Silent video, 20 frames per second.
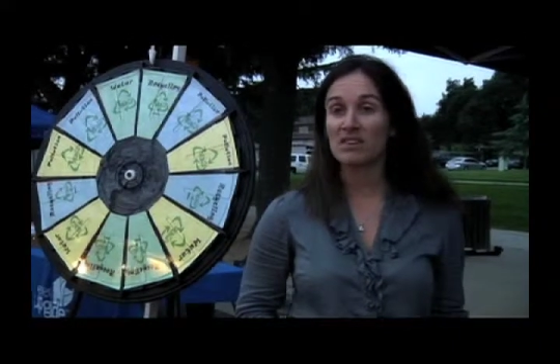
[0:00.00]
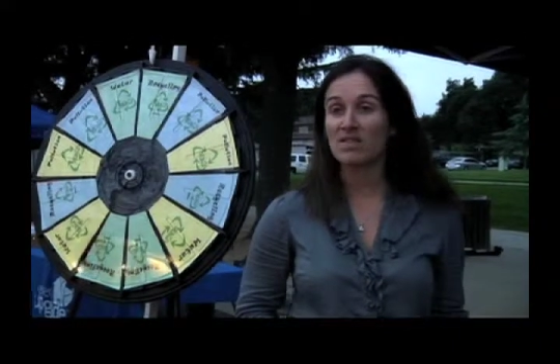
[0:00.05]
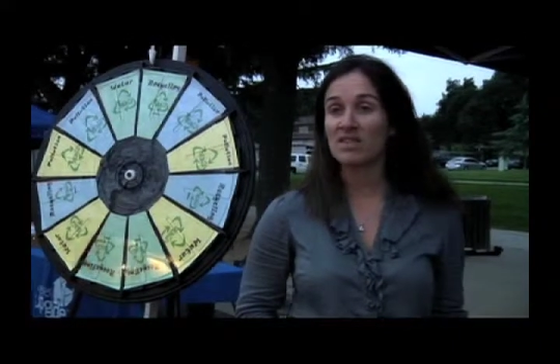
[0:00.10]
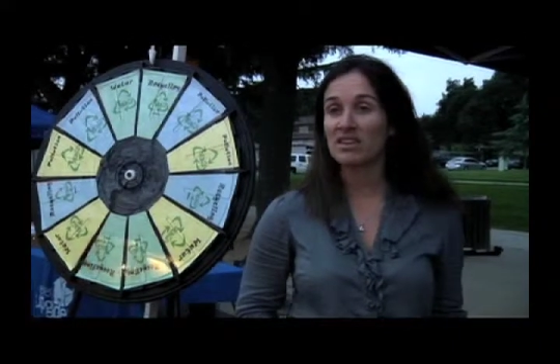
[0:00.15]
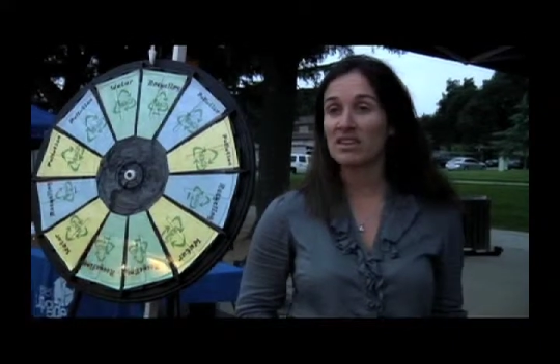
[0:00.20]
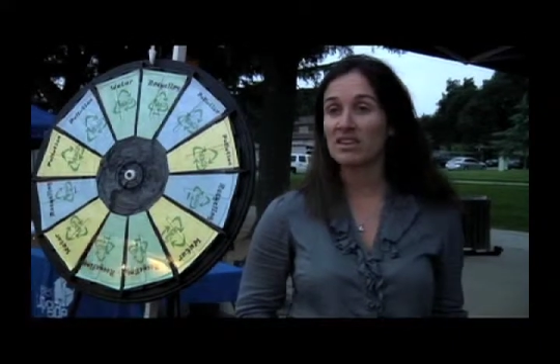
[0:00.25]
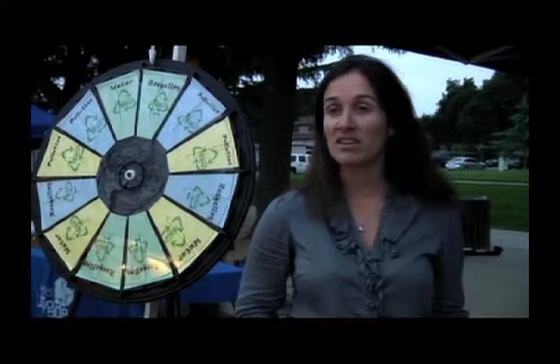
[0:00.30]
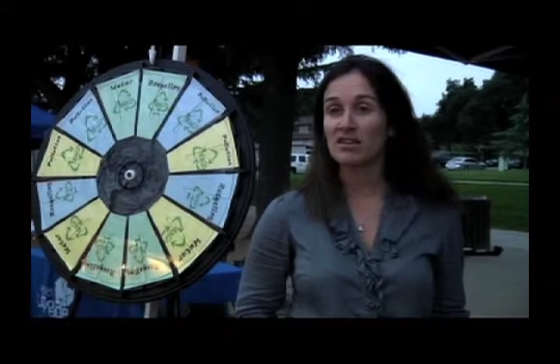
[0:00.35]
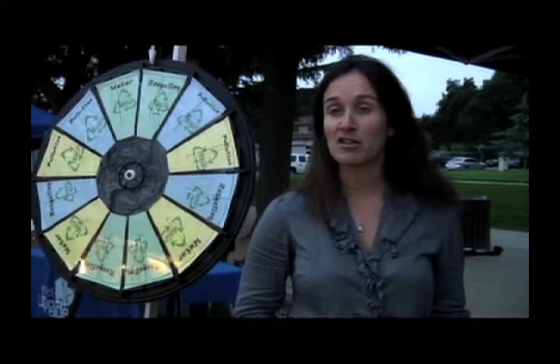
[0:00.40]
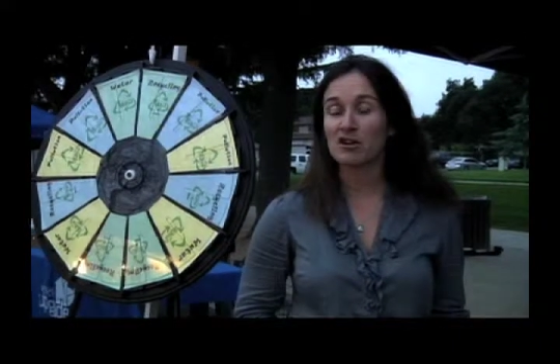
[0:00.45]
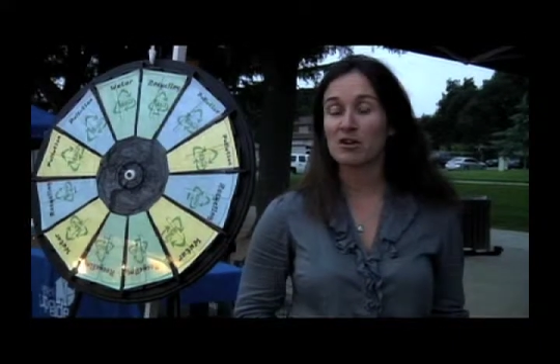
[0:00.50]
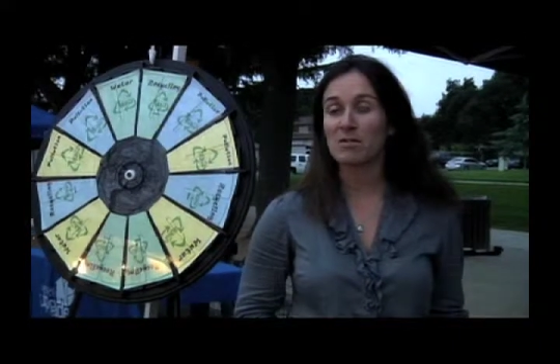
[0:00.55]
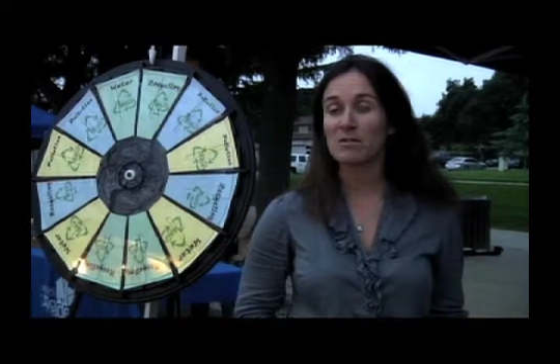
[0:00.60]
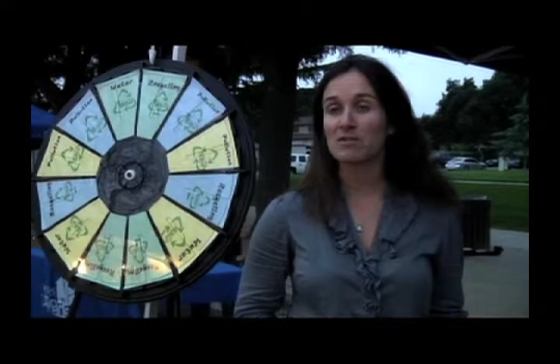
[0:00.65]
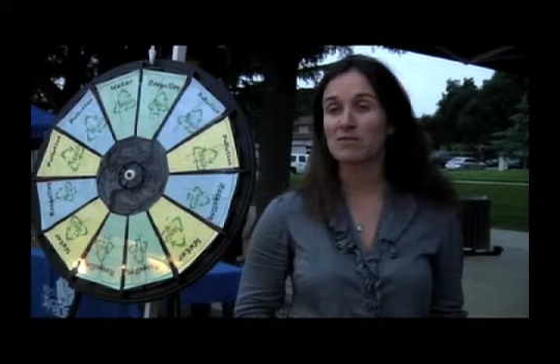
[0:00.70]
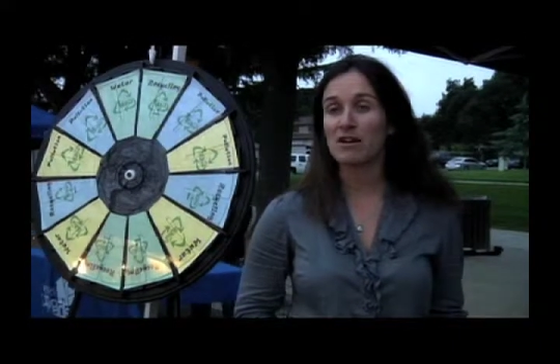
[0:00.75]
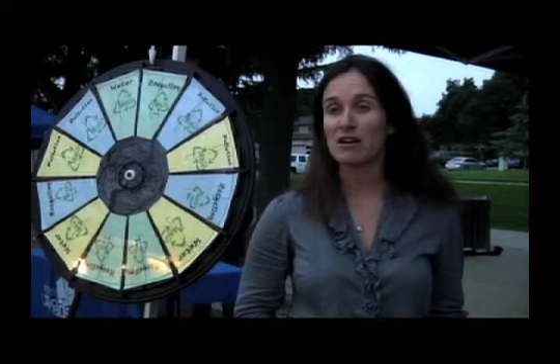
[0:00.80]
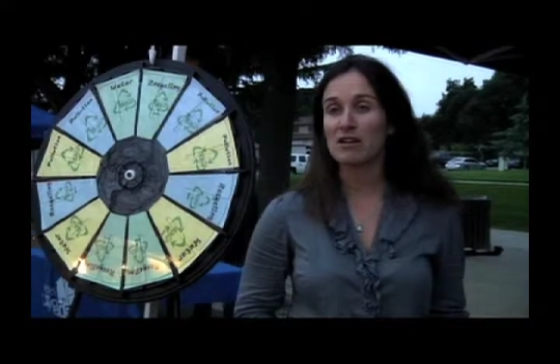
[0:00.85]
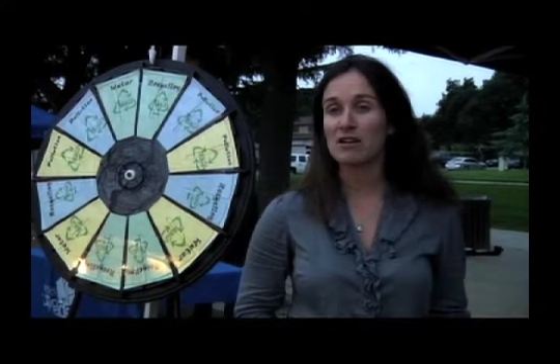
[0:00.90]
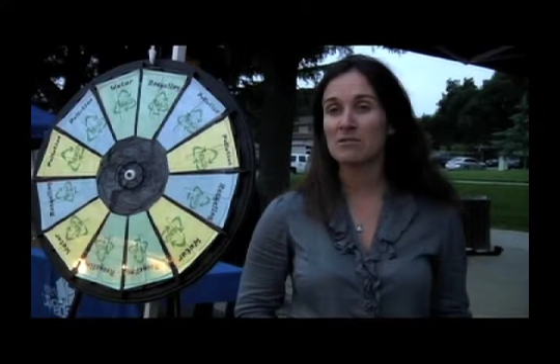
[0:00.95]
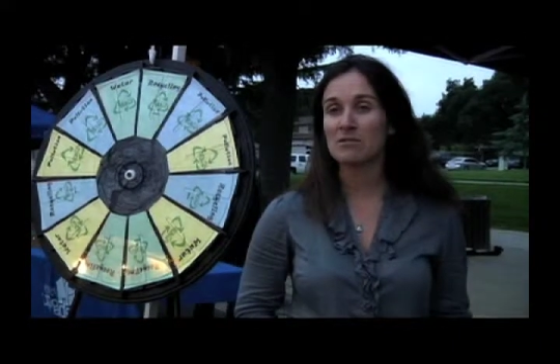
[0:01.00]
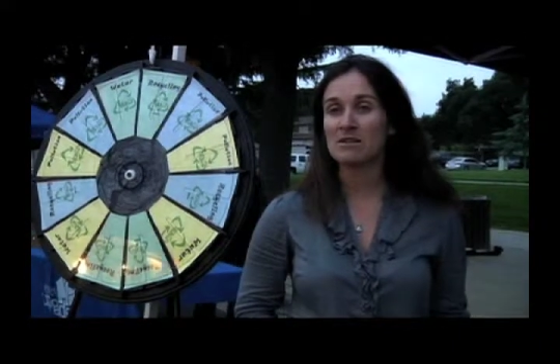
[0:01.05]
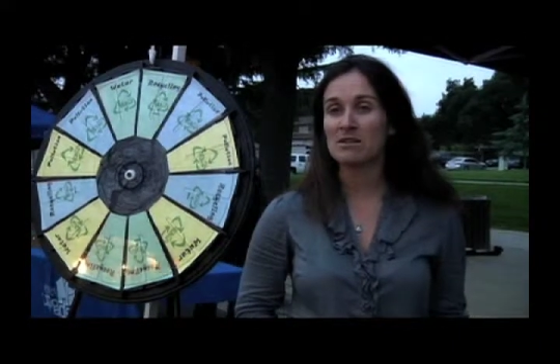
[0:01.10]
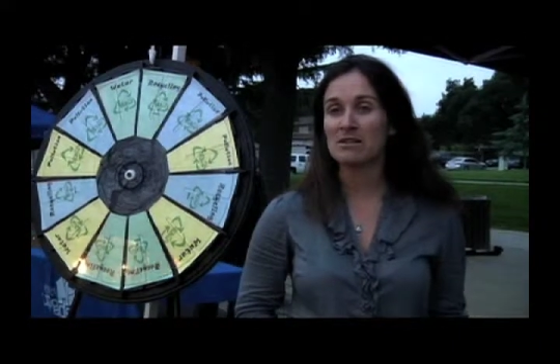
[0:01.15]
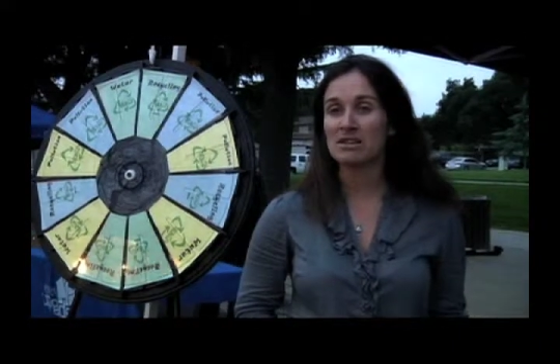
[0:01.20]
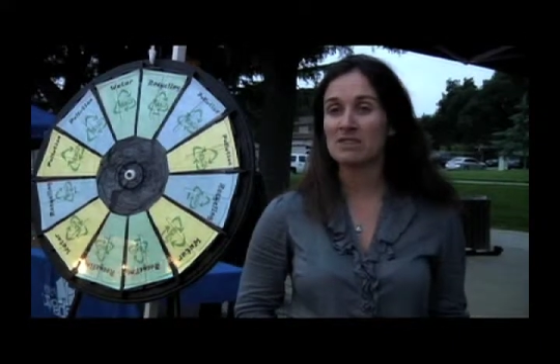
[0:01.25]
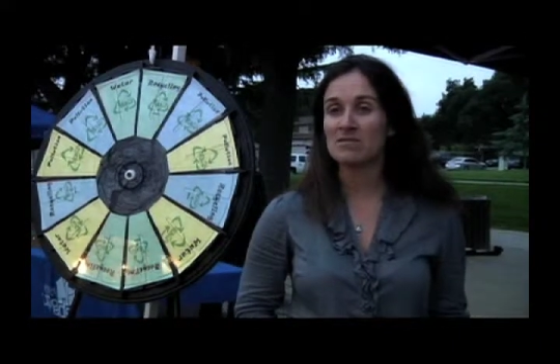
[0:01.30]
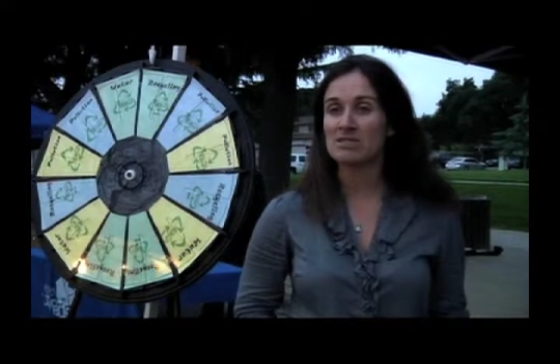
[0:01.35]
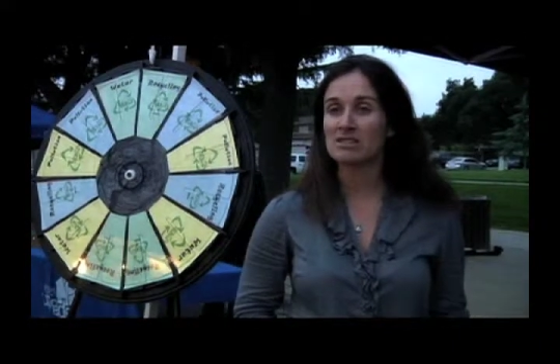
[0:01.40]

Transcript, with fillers: living in an urban environment,